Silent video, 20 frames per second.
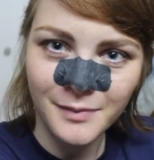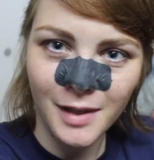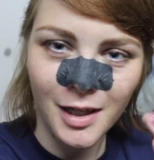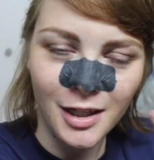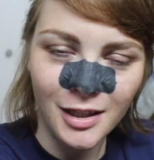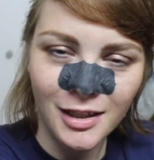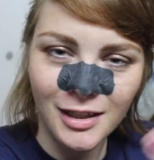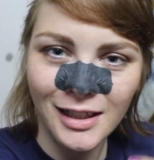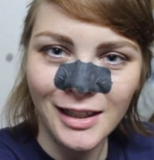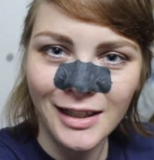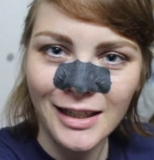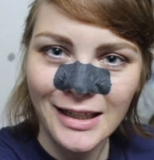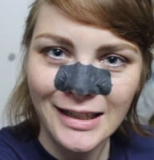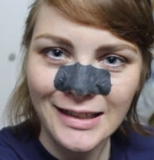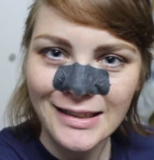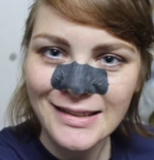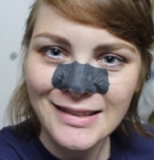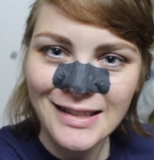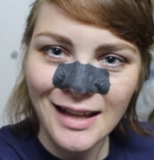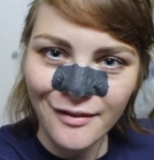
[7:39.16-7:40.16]

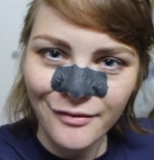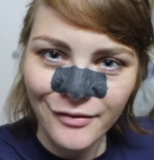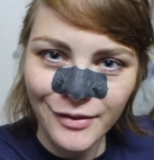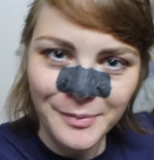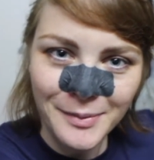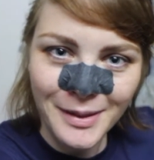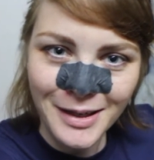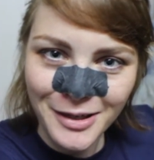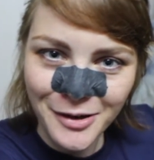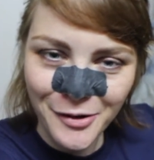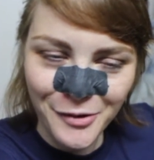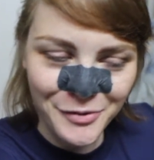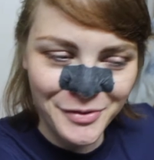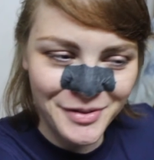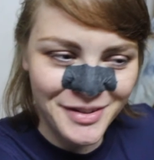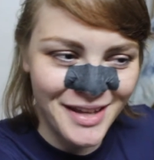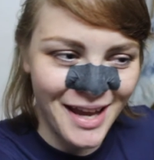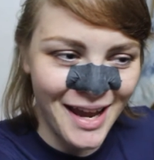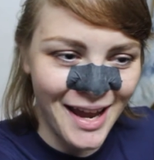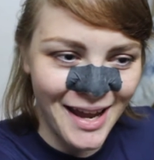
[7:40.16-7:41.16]
unclean stuff from my
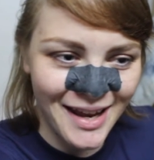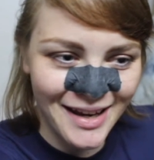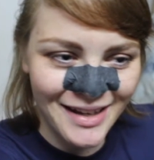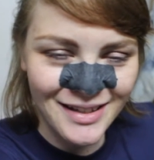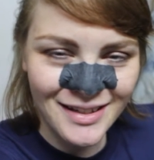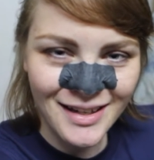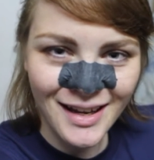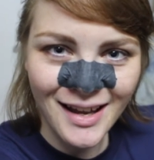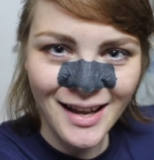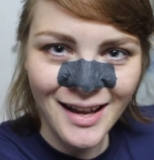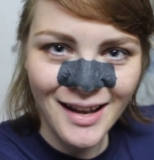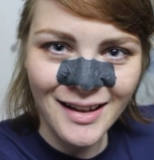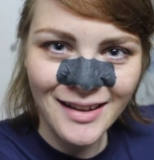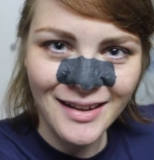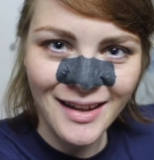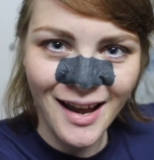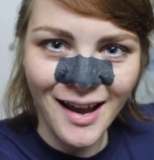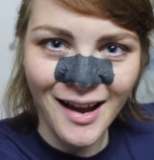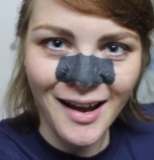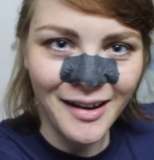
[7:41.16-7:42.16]
nose and
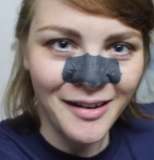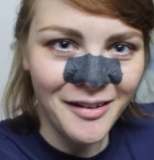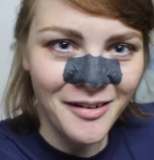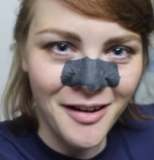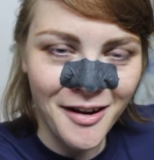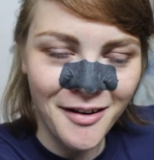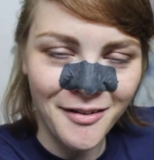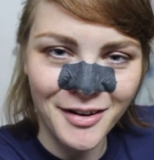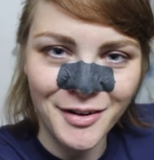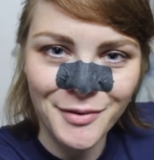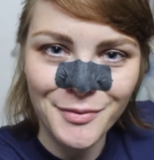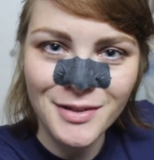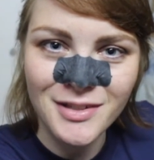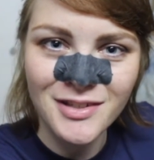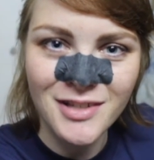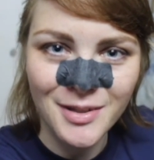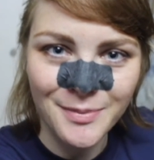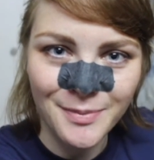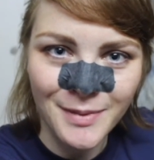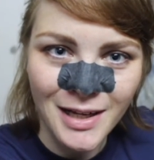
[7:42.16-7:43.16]
yeah, I don't know, it was
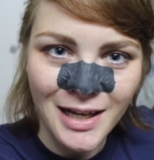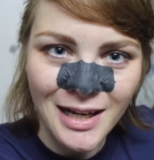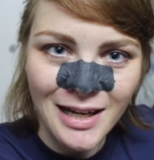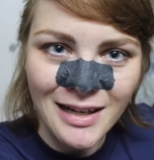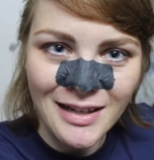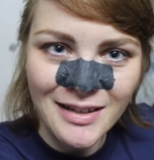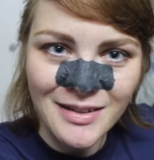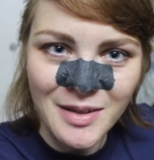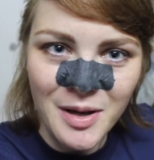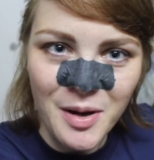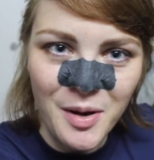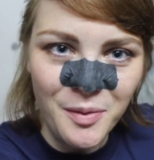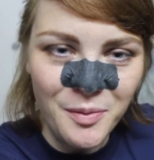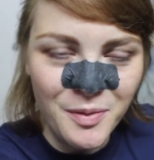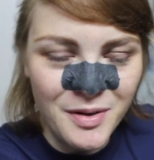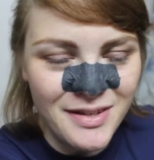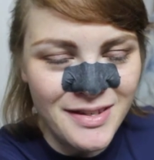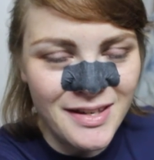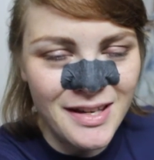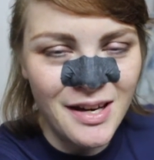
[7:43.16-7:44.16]
cheap. So
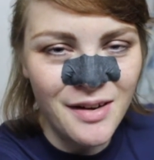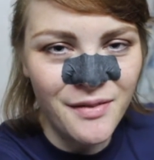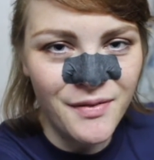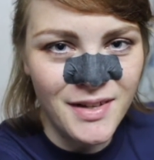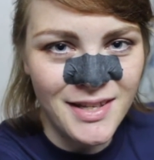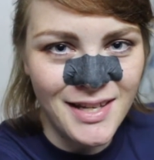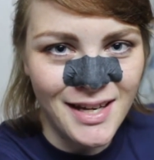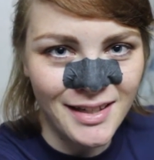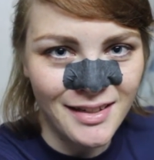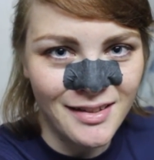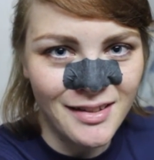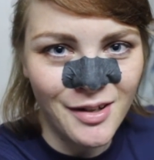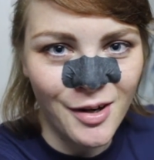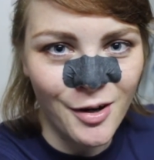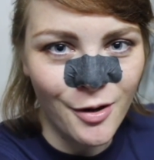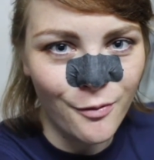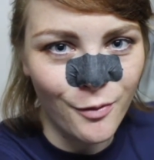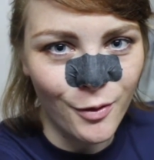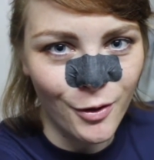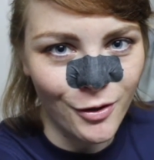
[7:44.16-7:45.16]
we'll see if it's actually
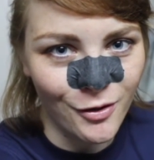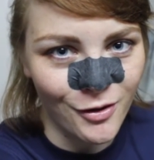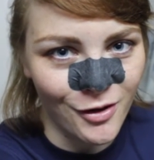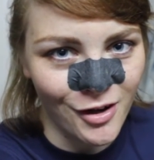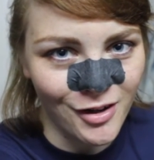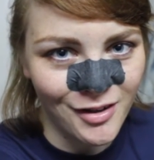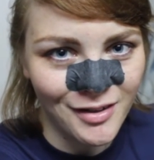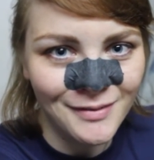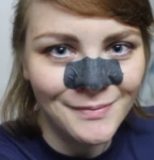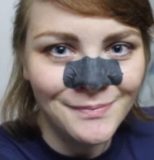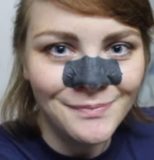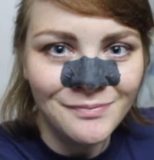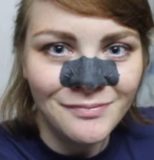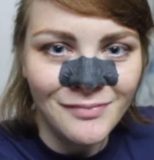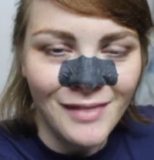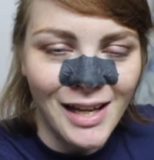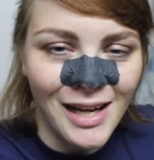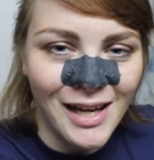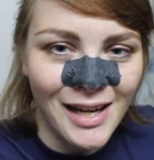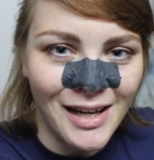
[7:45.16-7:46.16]
gonna work or not.
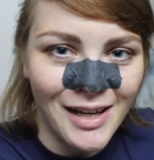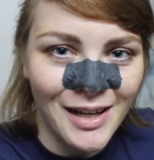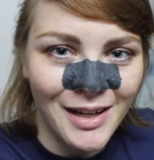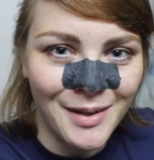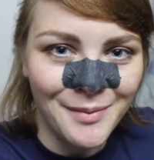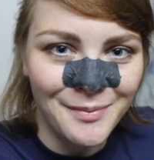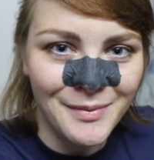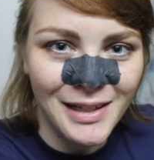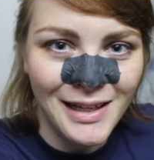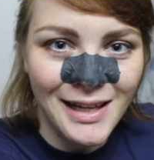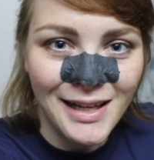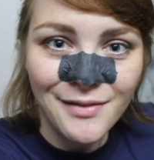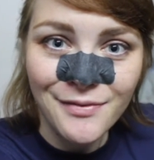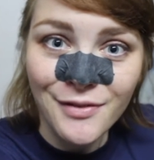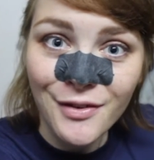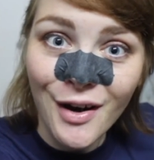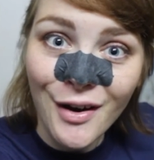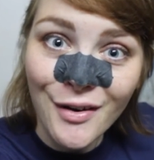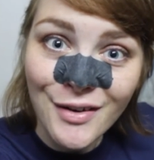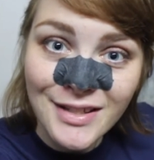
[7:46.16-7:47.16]
The last
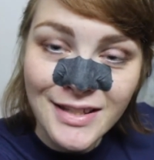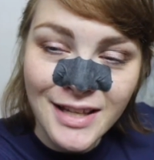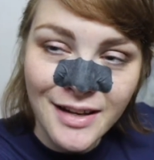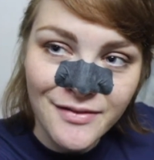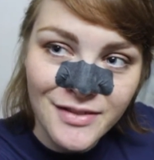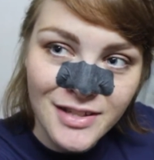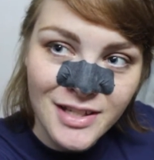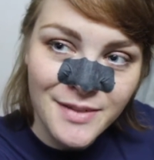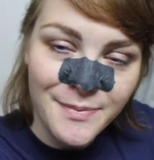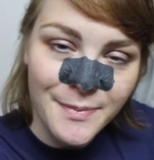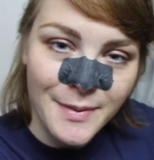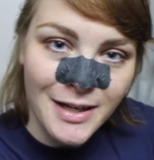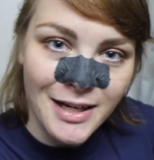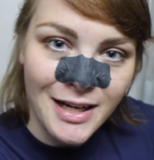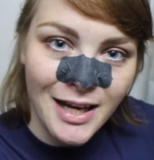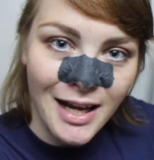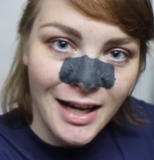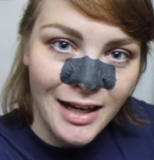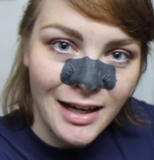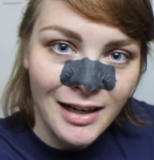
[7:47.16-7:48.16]
few hours I've just
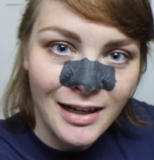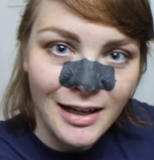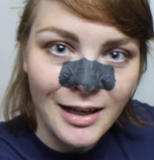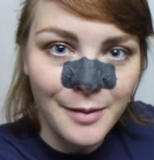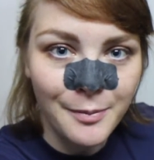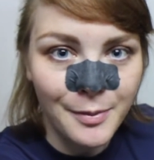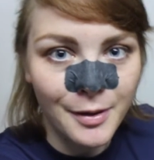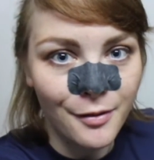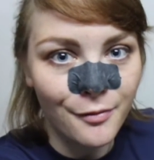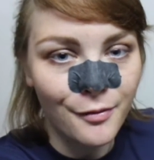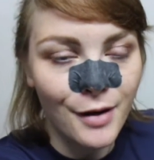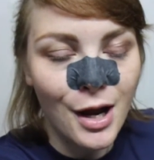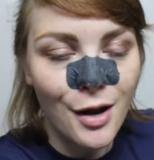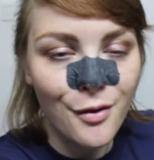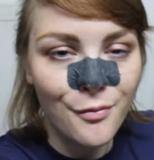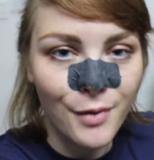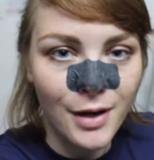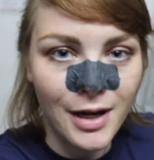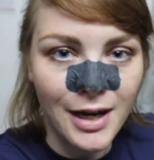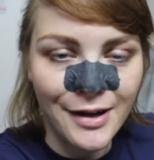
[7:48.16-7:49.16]
been hanging a little bit
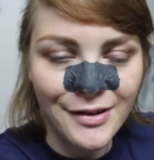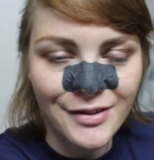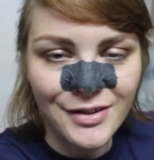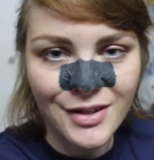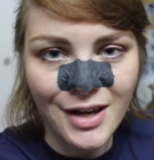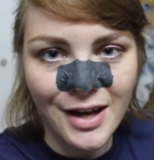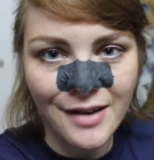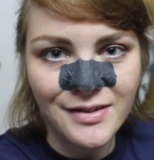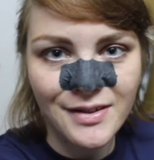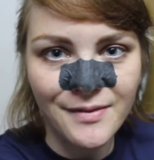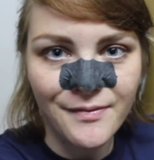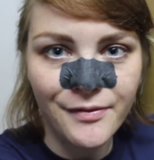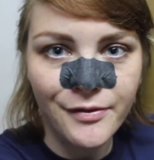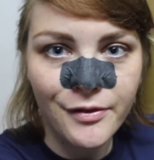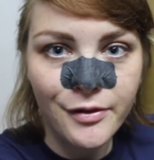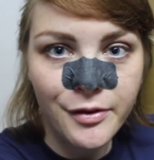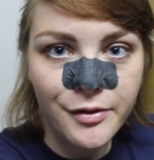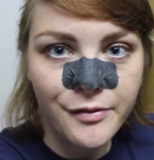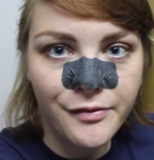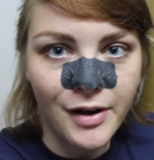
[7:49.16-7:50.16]
around, went out to have some
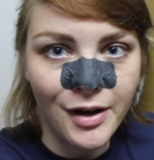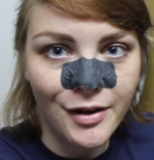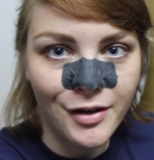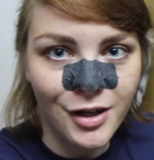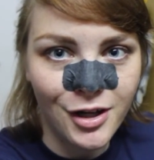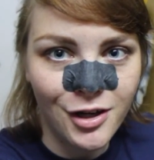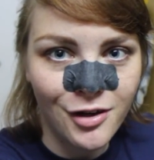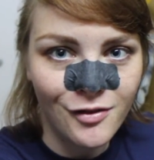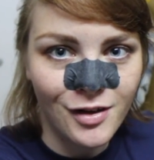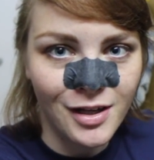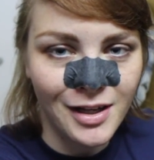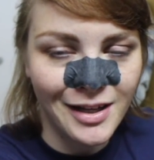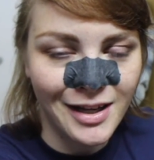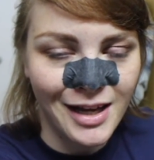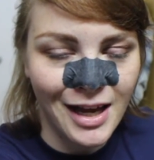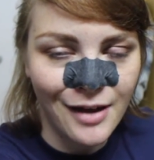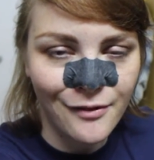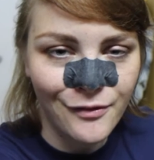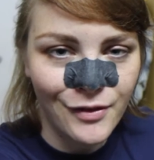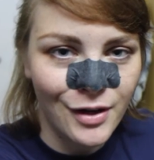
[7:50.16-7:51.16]
food, found a cute little
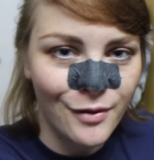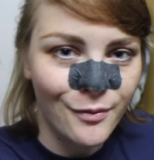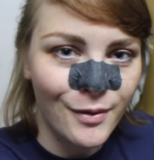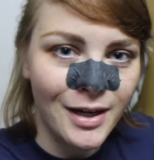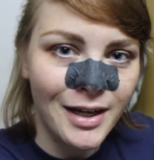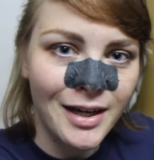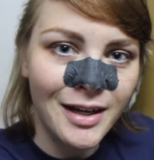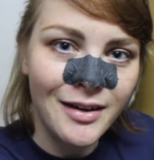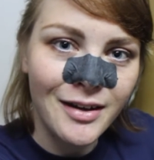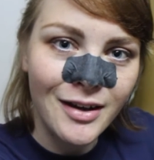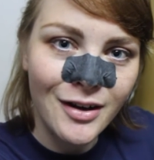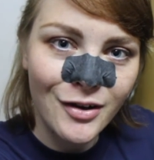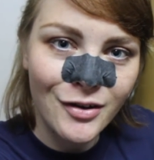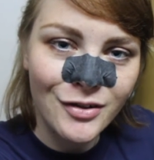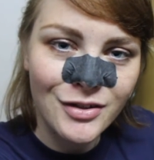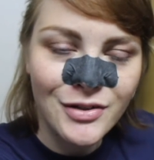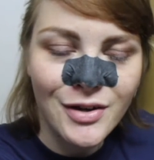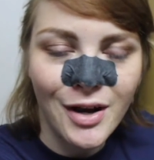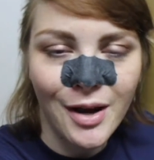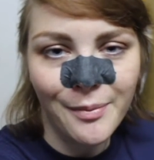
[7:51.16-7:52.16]
cafe, went in
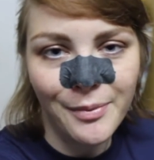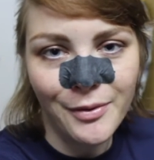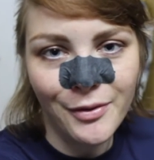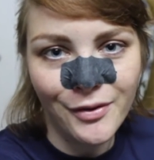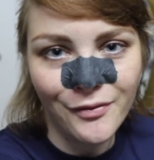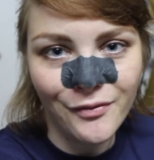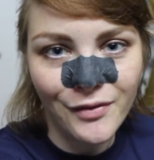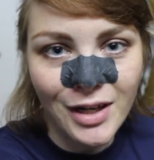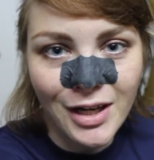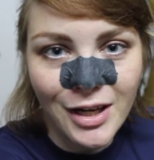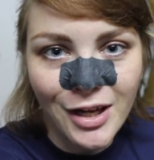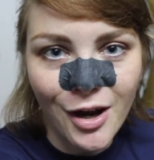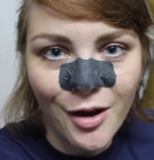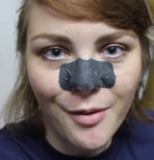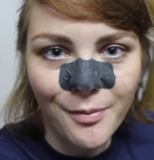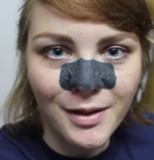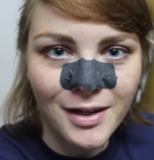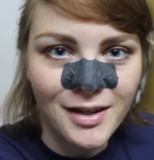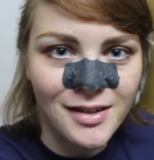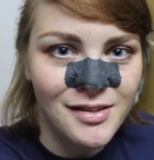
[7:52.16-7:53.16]
there to upload a
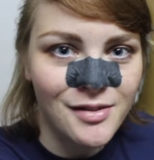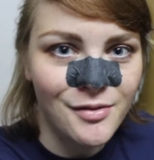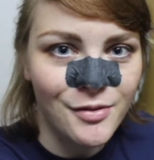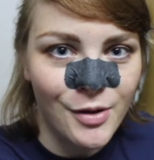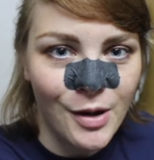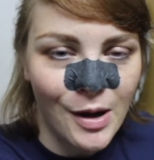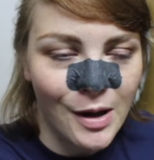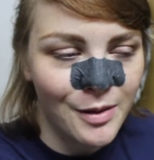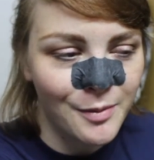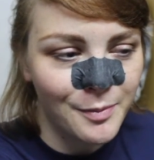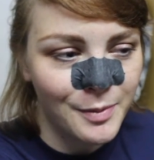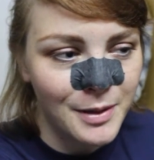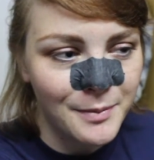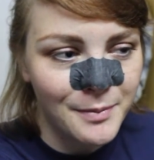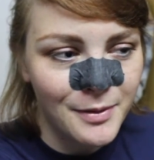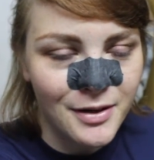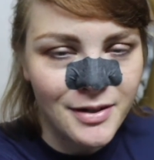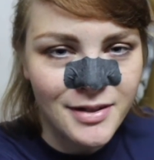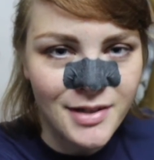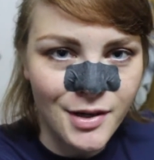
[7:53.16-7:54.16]
video because there were no other
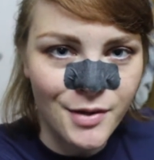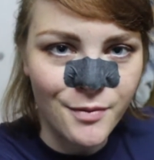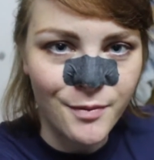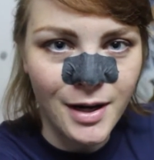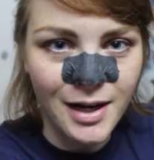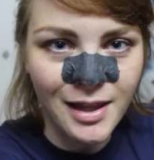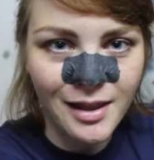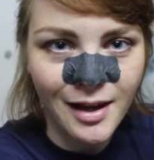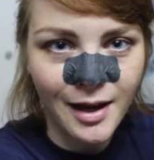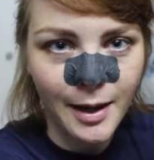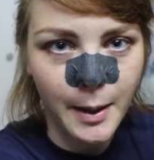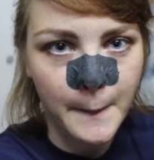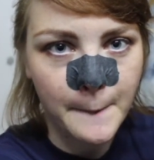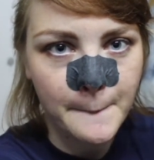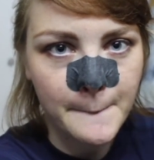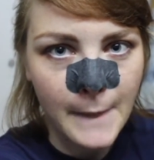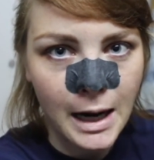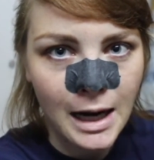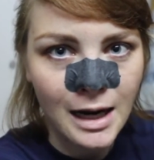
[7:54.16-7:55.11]
people, so it went like